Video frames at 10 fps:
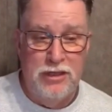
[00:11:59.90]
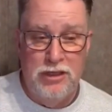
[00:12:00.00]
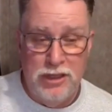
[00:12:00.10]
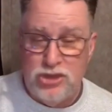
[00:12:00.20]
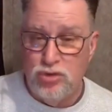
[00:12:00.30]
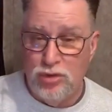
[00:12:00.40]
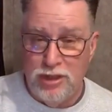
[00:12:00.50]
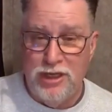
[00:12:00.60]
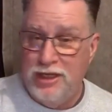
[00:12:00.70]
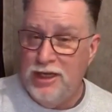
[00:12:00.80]

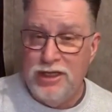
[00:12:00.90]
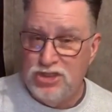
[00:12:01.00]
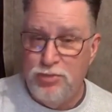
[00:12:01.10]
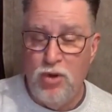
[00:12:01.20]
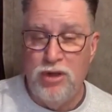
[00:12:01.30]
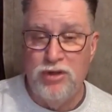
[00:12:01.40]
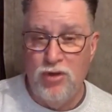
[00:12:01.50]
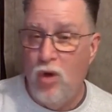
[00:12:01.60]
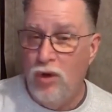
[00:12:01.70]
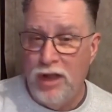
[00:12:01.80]
literally he has spoken the
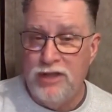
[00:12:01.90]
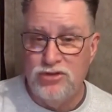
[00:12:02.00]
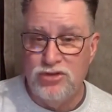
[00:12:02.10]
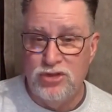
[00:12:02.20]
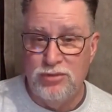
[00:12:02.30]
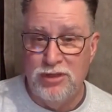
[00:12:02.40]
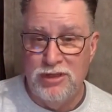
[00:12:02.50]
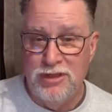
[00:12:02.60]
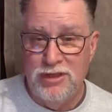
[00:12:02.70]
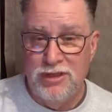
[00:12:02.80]
whole answer to me.
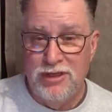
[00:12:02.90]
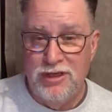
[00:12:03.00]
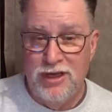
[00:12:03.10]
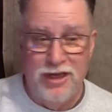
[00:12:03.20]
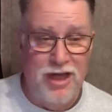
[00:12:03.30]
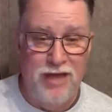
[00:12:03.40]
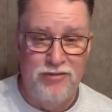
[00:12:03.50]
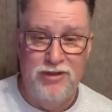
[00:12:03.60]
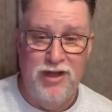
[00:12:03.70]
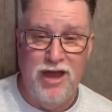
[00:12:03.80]
And
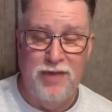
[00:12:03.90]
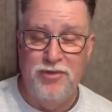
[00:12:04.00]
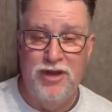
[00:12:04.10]
I've got up the